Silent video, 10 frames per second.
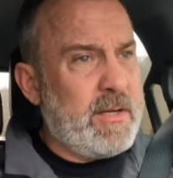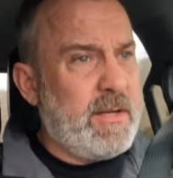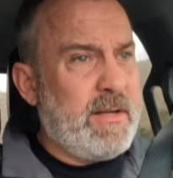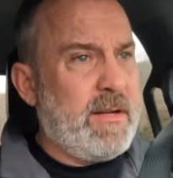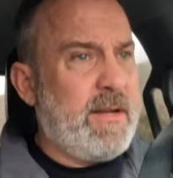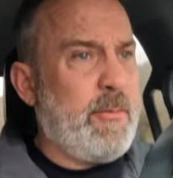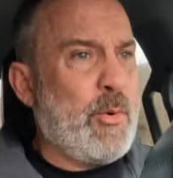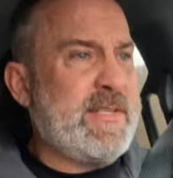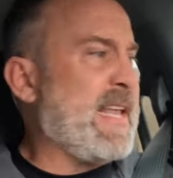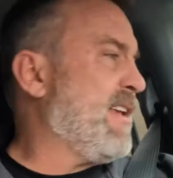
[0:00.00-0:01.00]

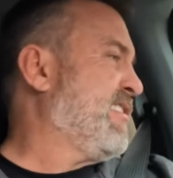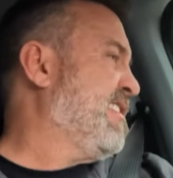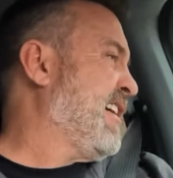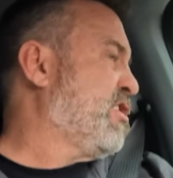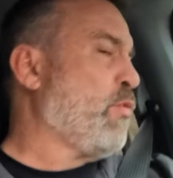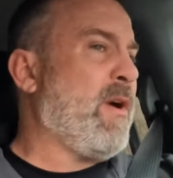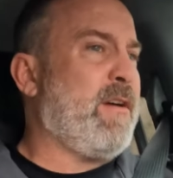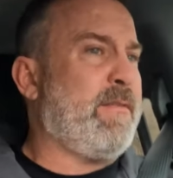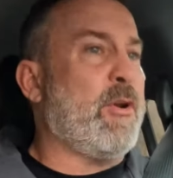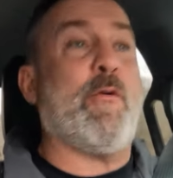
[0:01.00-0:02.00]
What is that? A
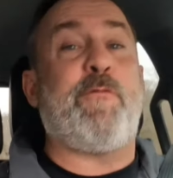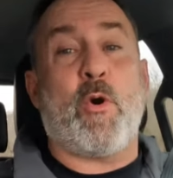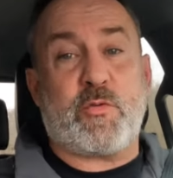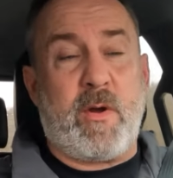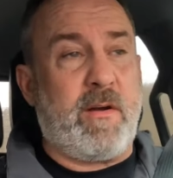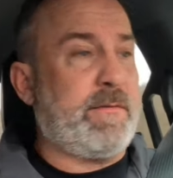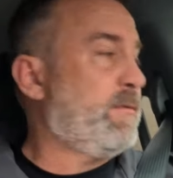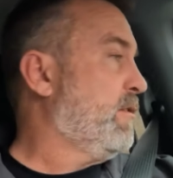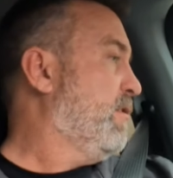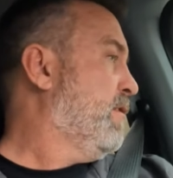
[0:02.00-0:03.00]
6/12? No, 4/12.
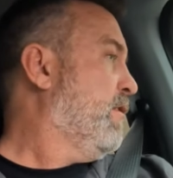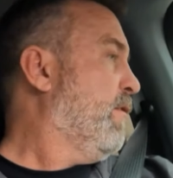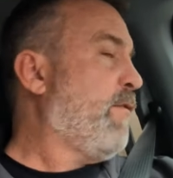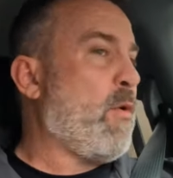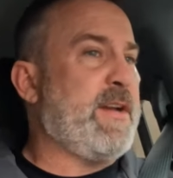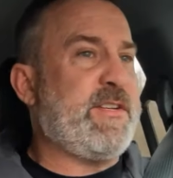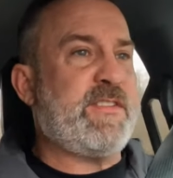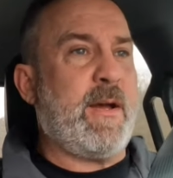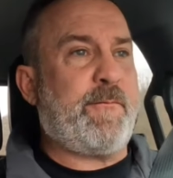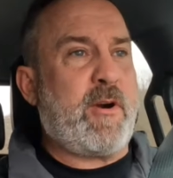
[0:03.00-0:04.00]
4
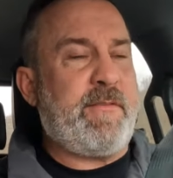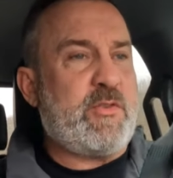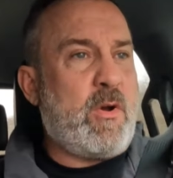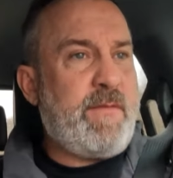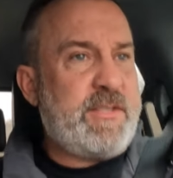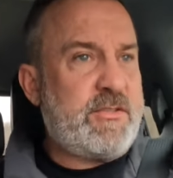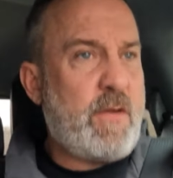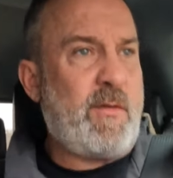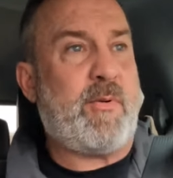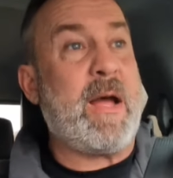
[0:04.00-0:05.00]
inches up for every 12 inches
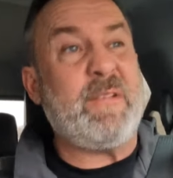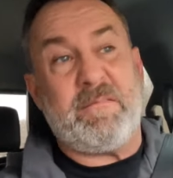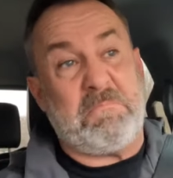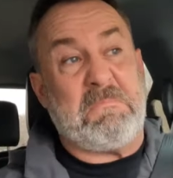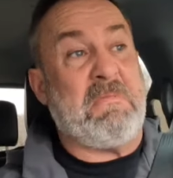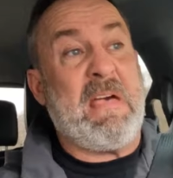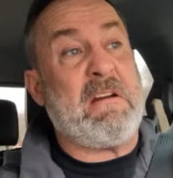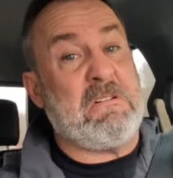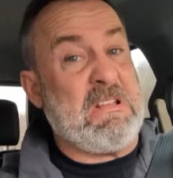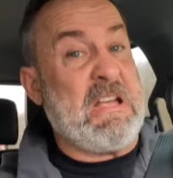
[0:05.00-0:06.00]
over, probably
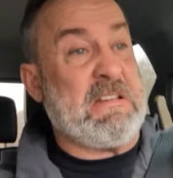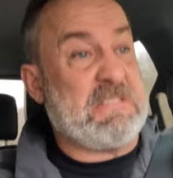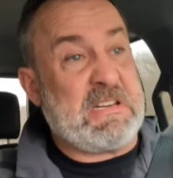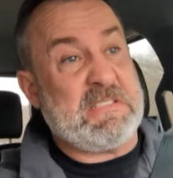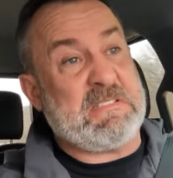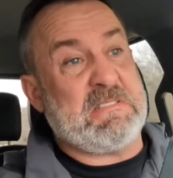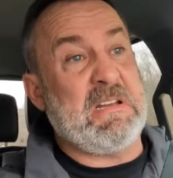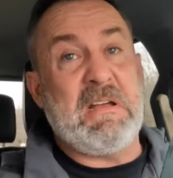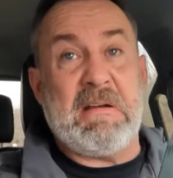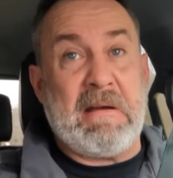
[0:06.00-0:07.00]
that or less, because
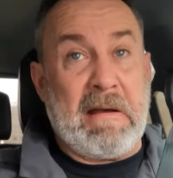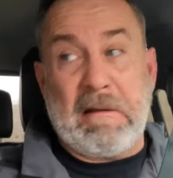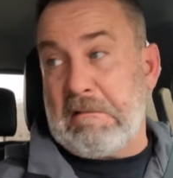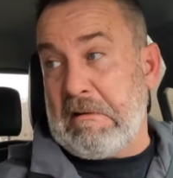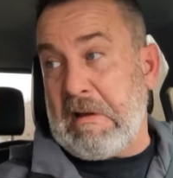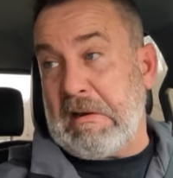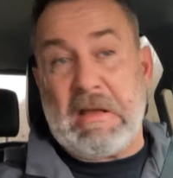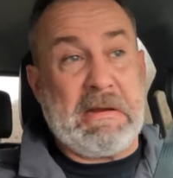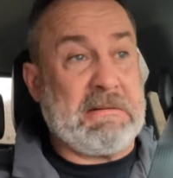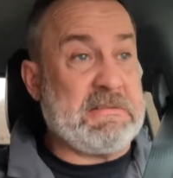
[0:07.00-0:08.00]
I do not
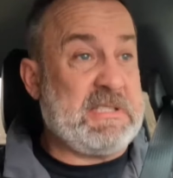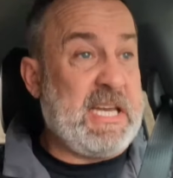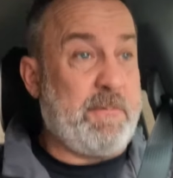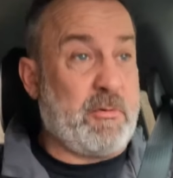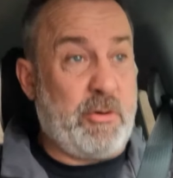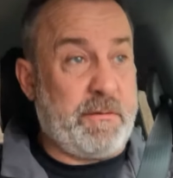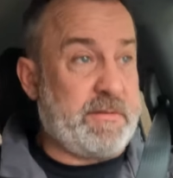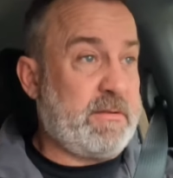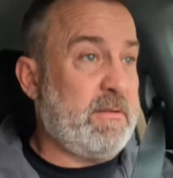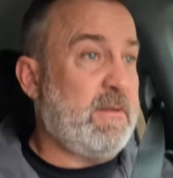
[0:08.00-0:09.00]
like steep
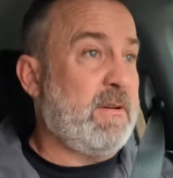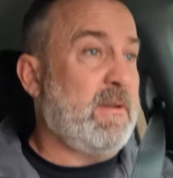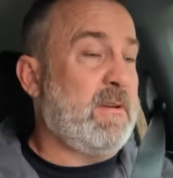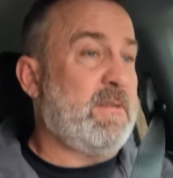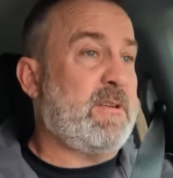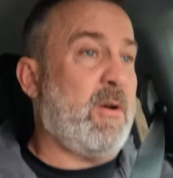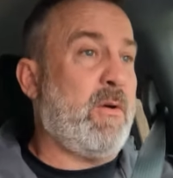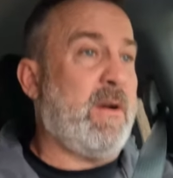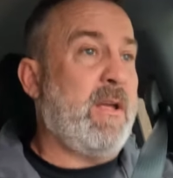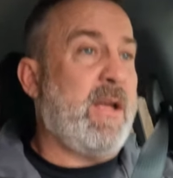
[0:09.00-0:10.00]
roofs.
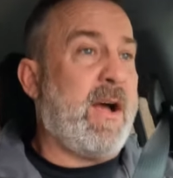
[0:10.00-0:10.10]
So.